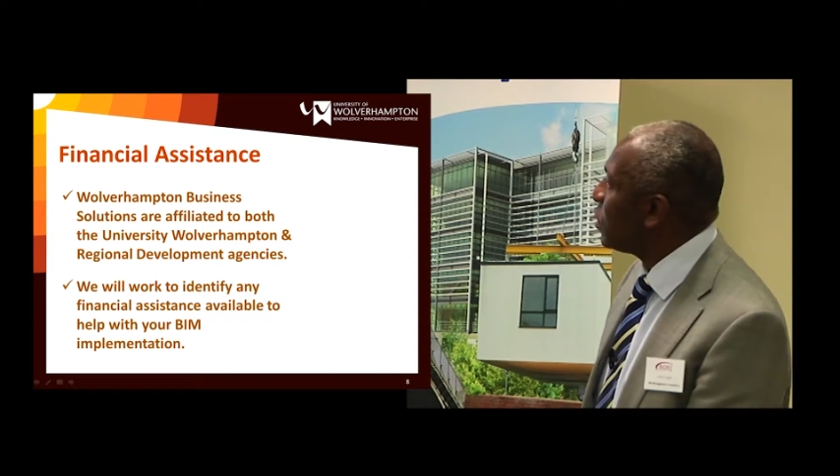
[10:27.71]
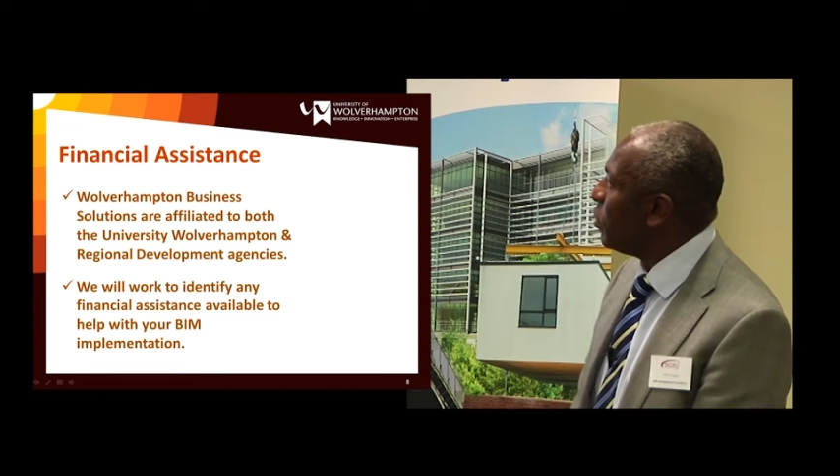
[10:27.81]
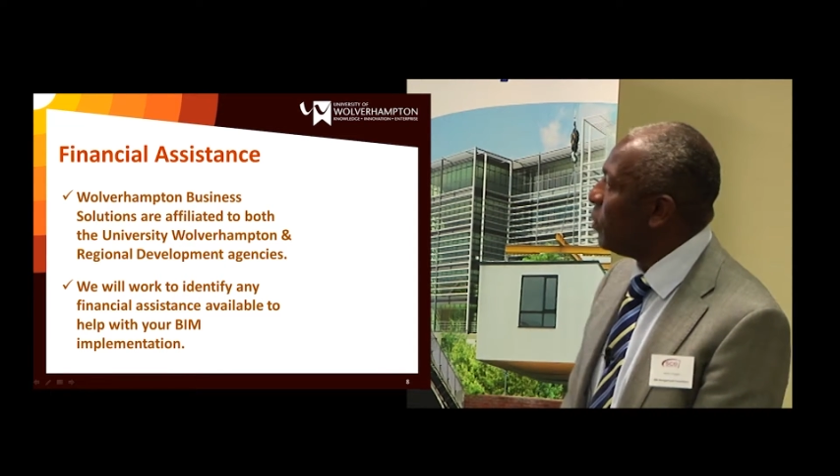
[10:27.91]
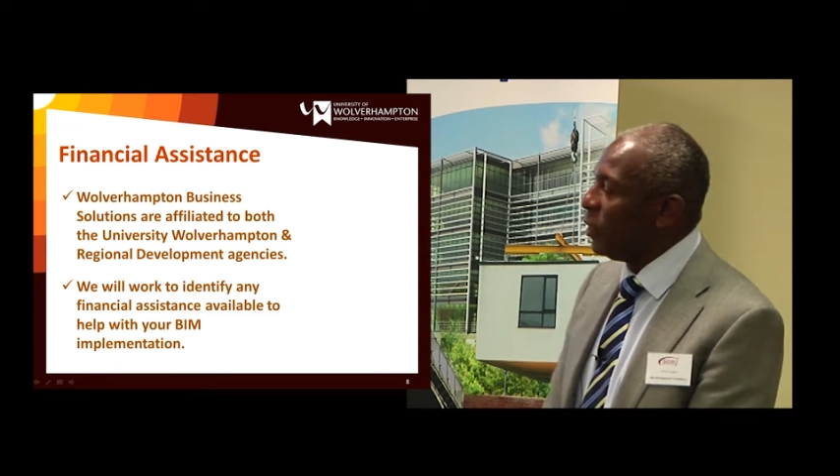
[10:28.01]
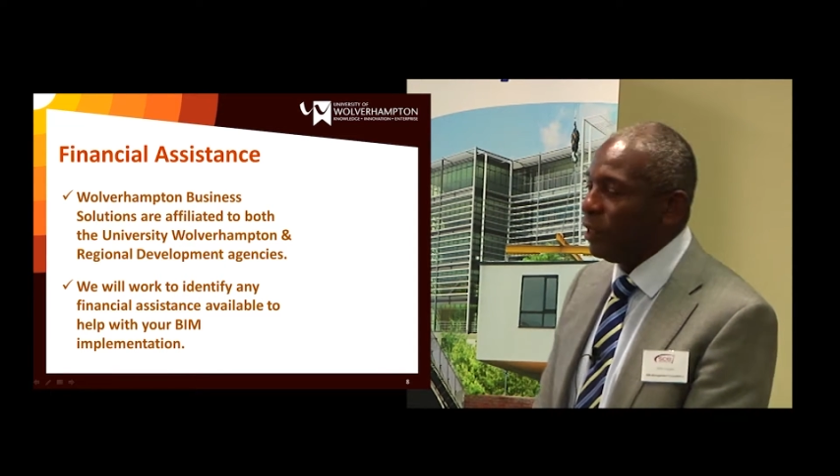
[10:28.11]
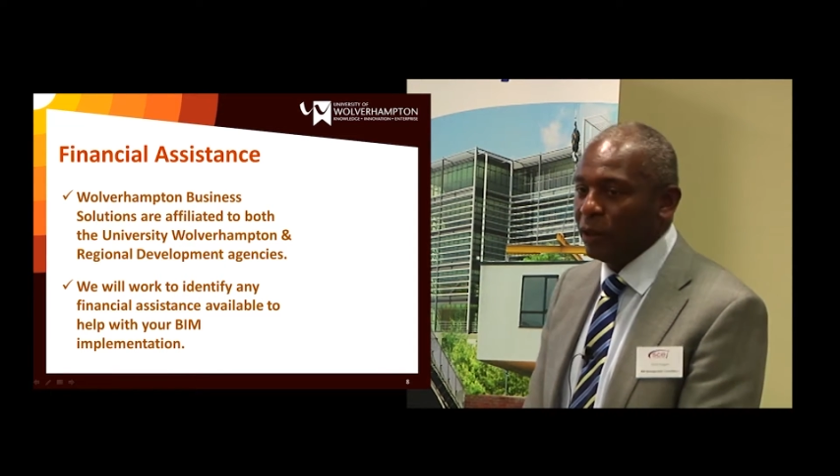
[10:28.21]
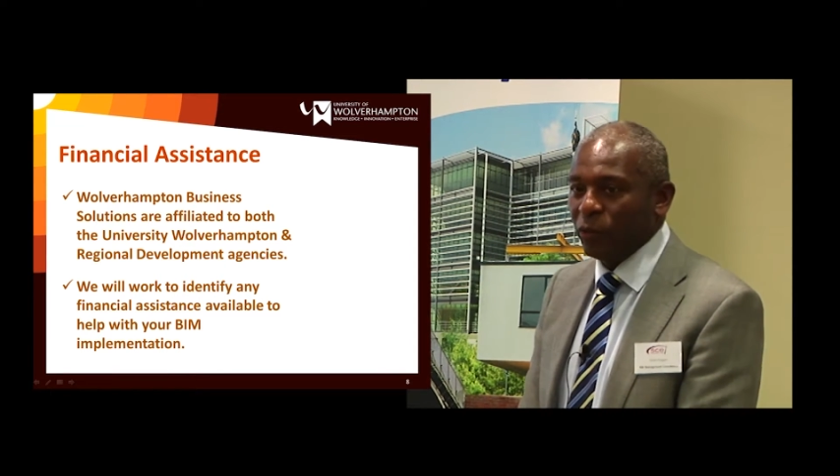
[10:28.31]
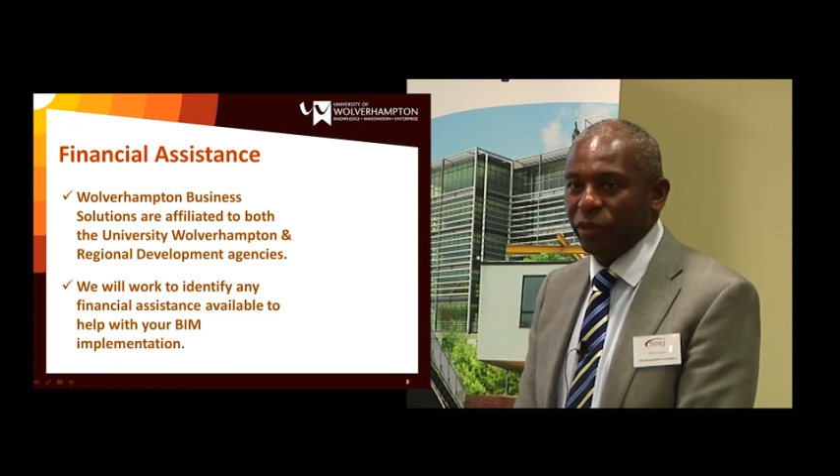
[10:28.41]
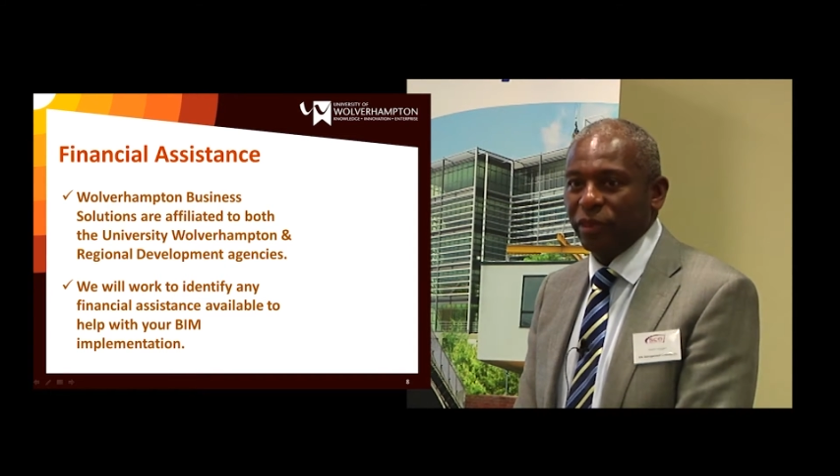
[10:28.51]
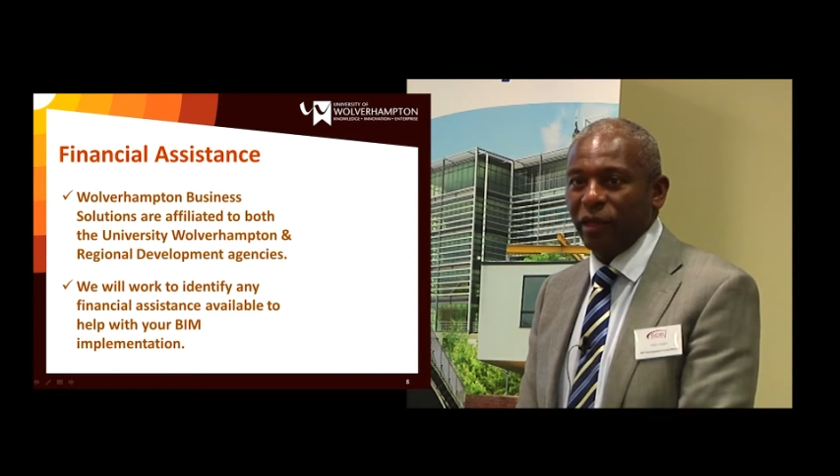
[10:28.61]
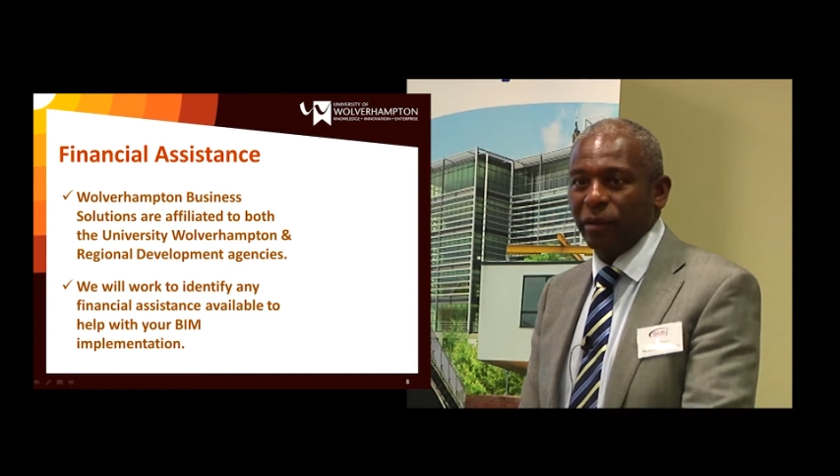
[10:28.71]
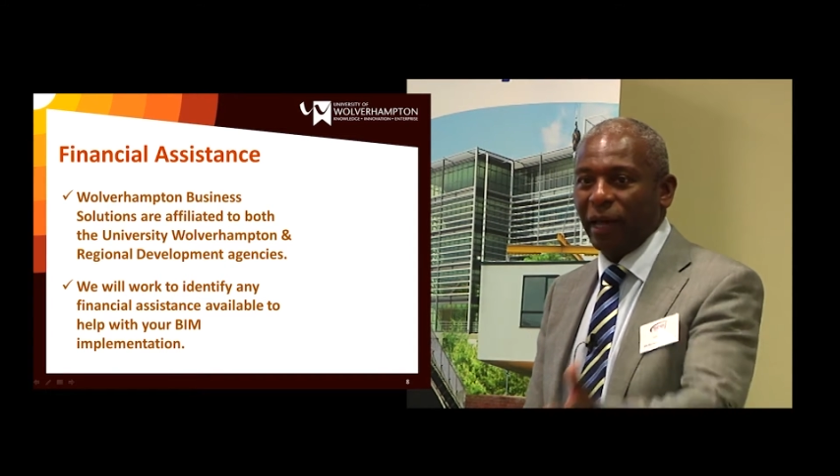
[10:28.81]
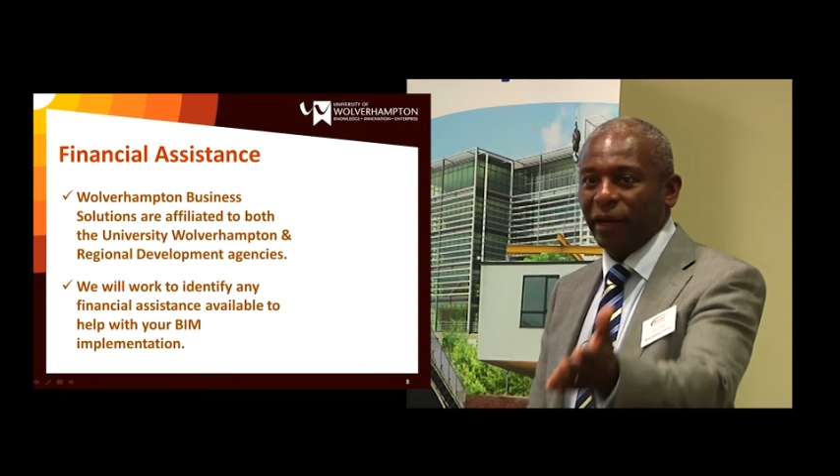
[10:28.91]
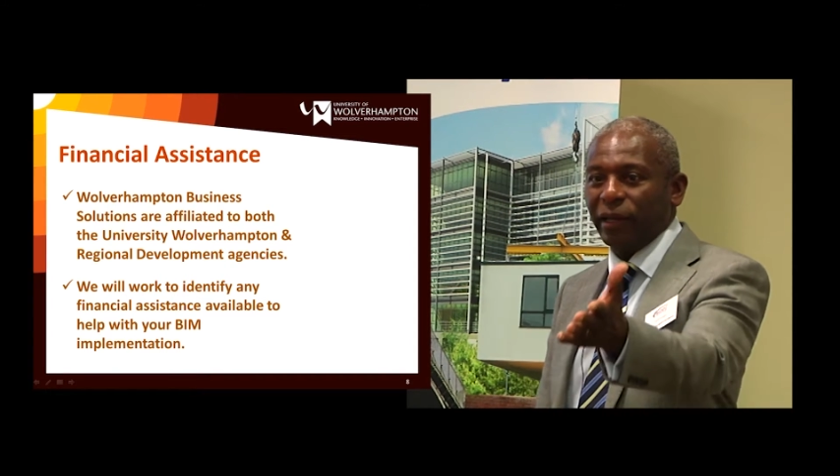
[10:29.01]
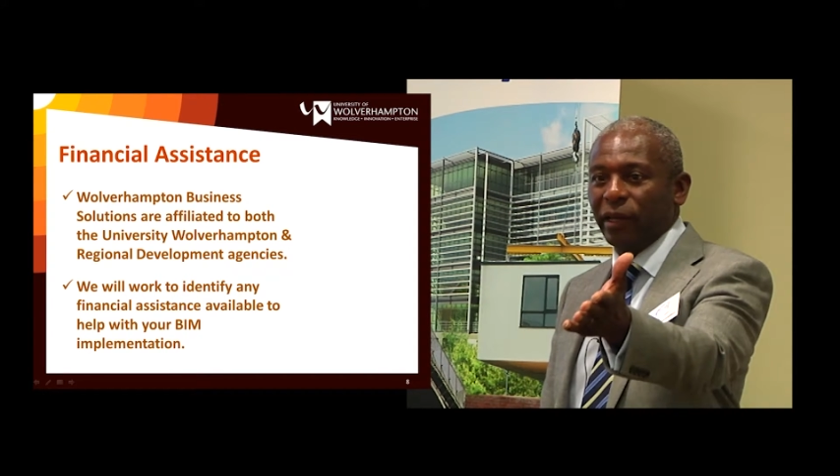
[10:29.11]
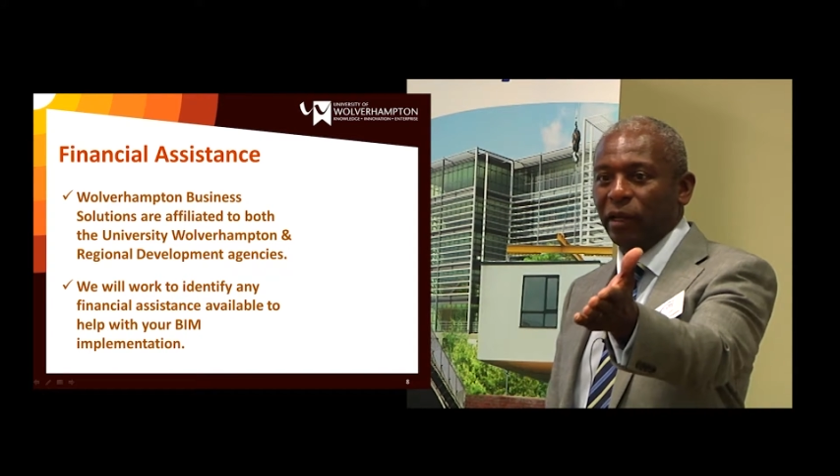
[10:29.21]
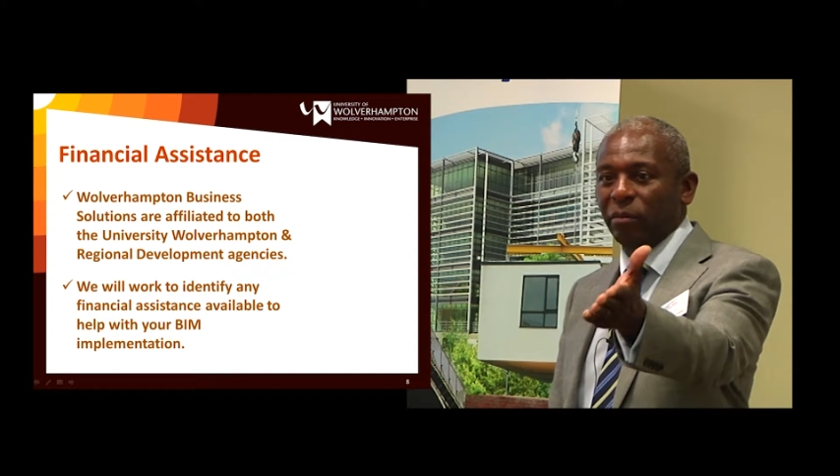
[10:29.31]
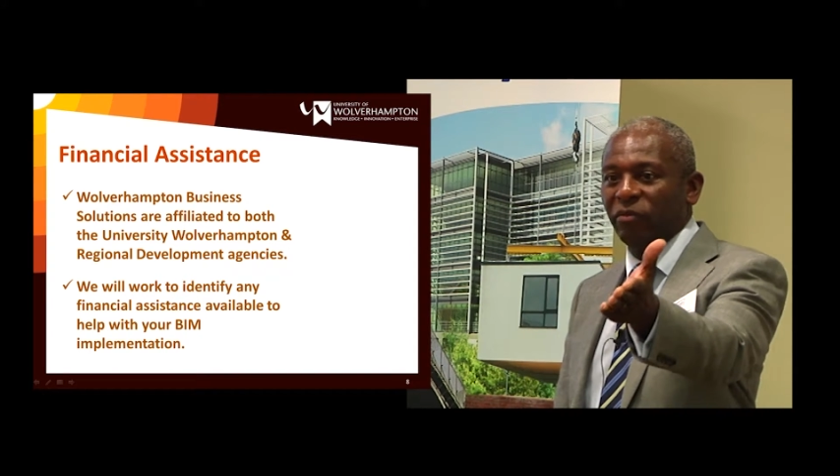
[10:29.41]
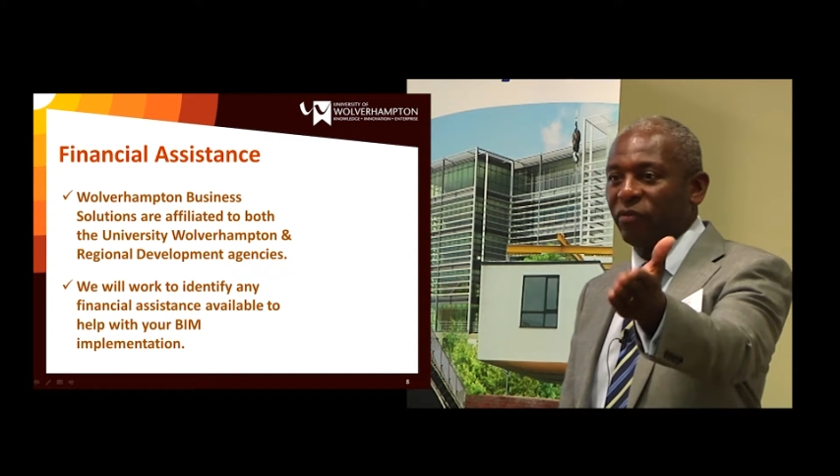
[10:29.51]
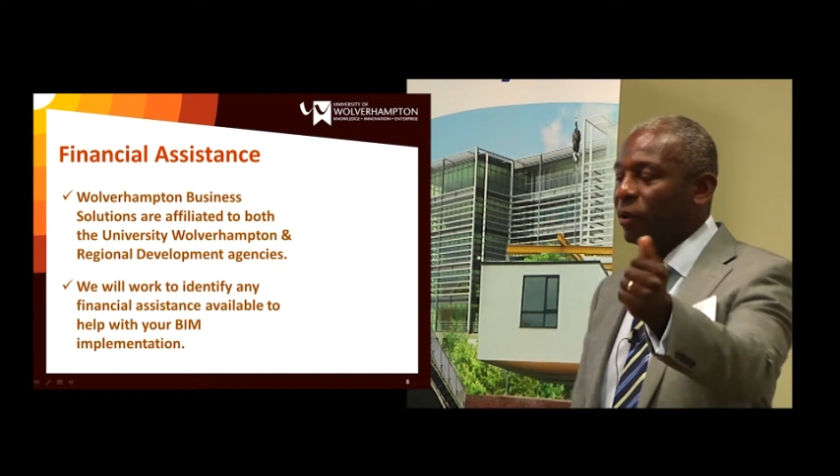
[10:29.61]
I'm here with Alec
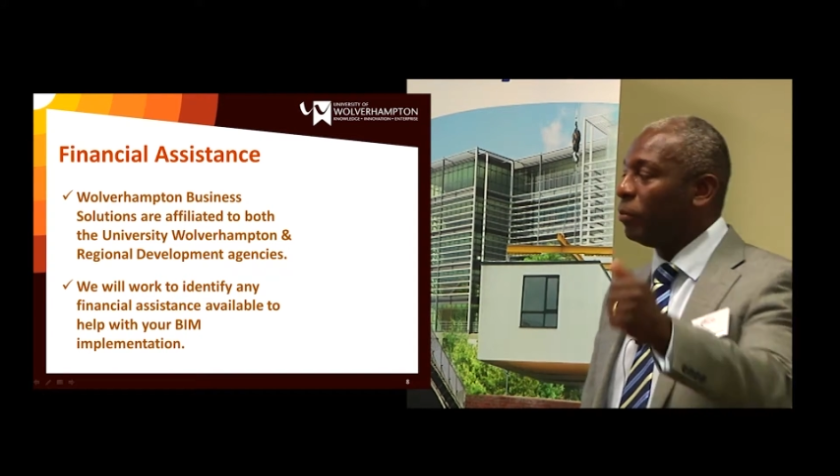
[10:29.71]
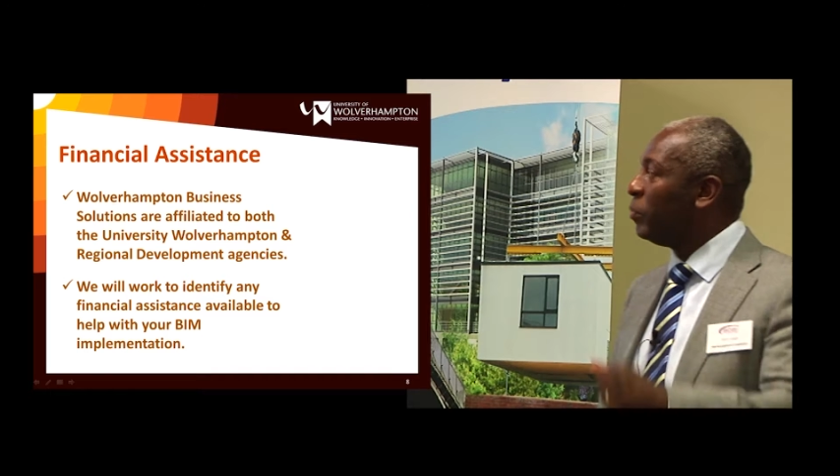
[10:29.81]
Gillam from